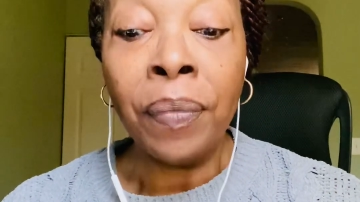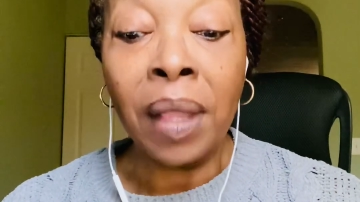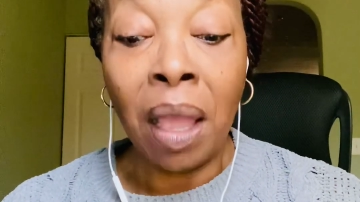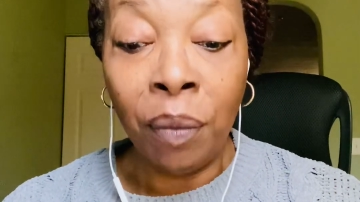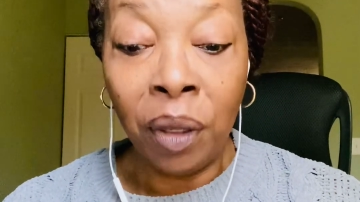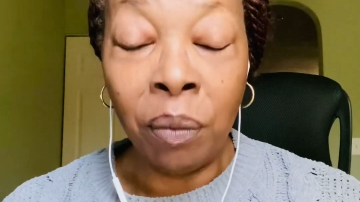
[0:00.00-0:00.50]

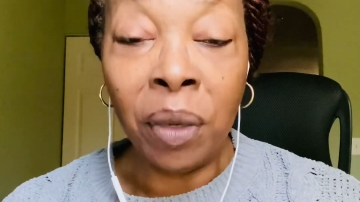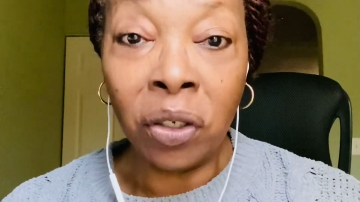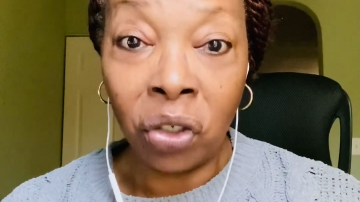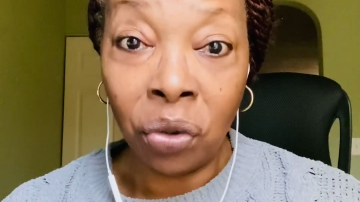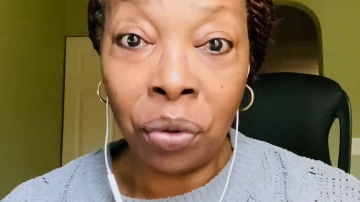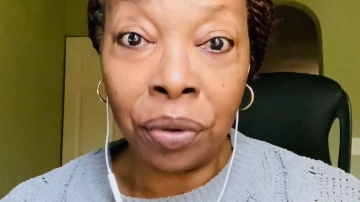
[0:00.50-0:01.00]
I'm going to make
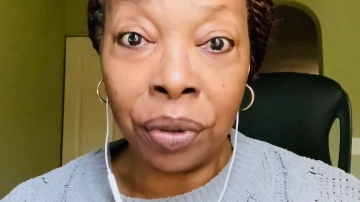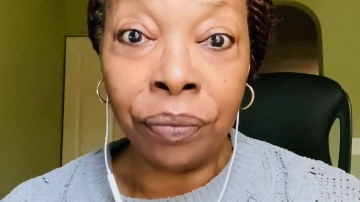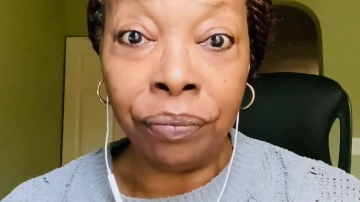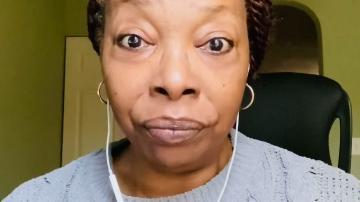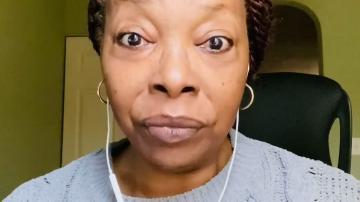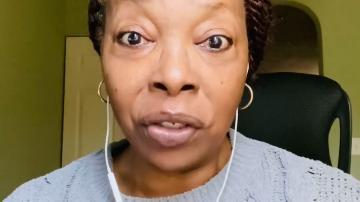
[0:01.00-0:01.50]
sure
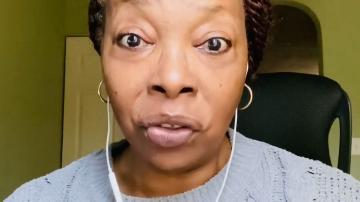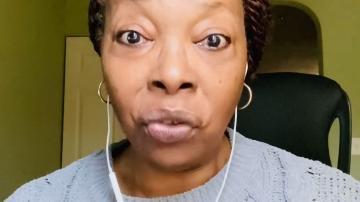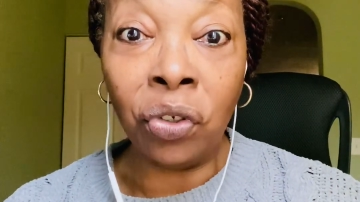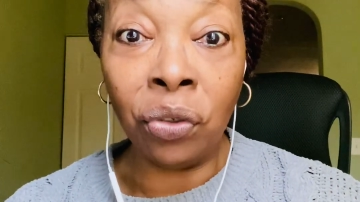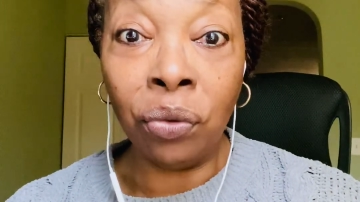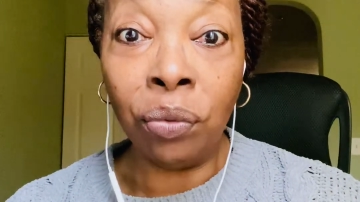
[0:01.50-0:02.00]
that you
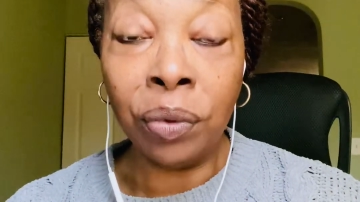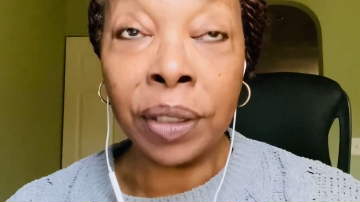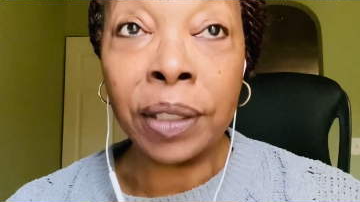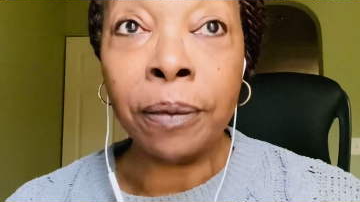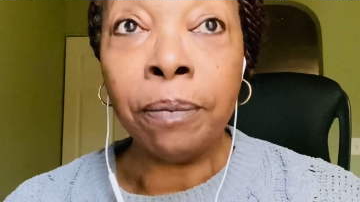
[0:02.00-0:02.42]
choose.